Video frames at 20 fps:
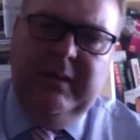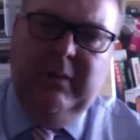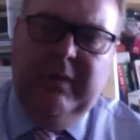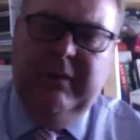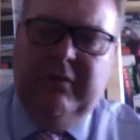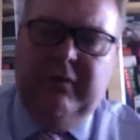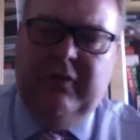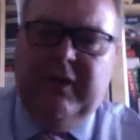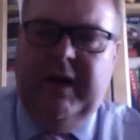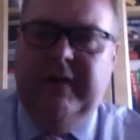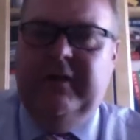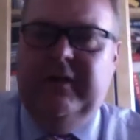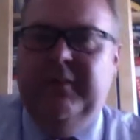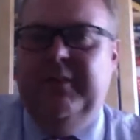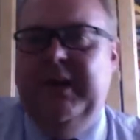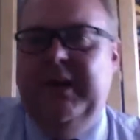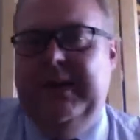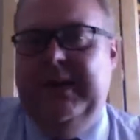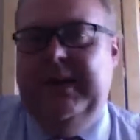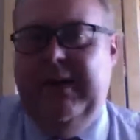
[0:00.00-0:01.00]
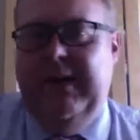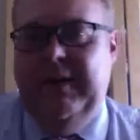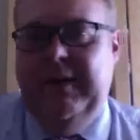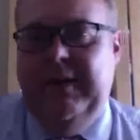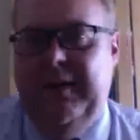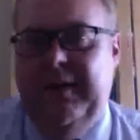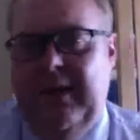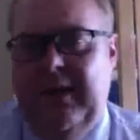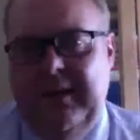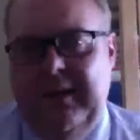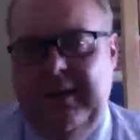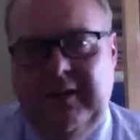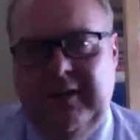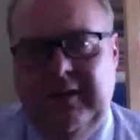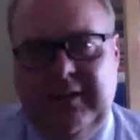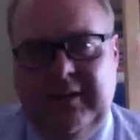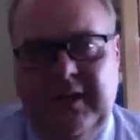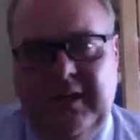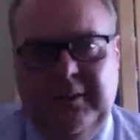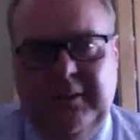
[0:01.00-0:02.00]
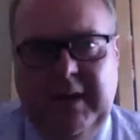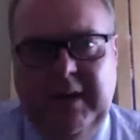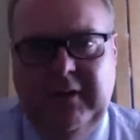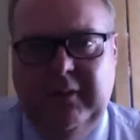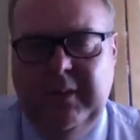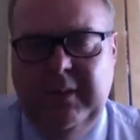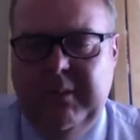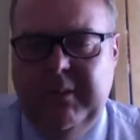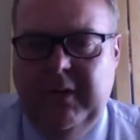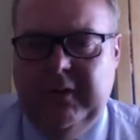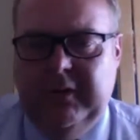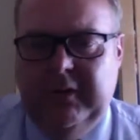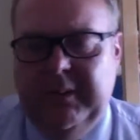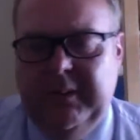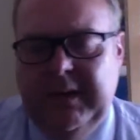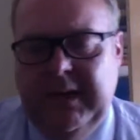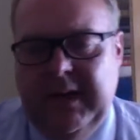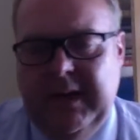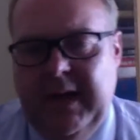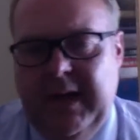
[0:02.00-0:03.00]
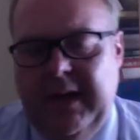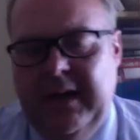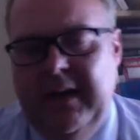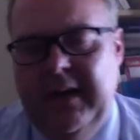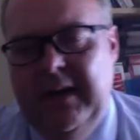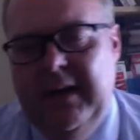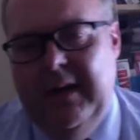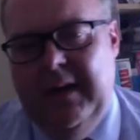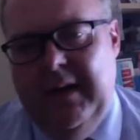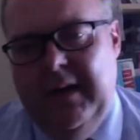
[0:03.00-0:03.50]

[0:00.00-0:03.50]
we've tried to break down the barriers as best we possibly can.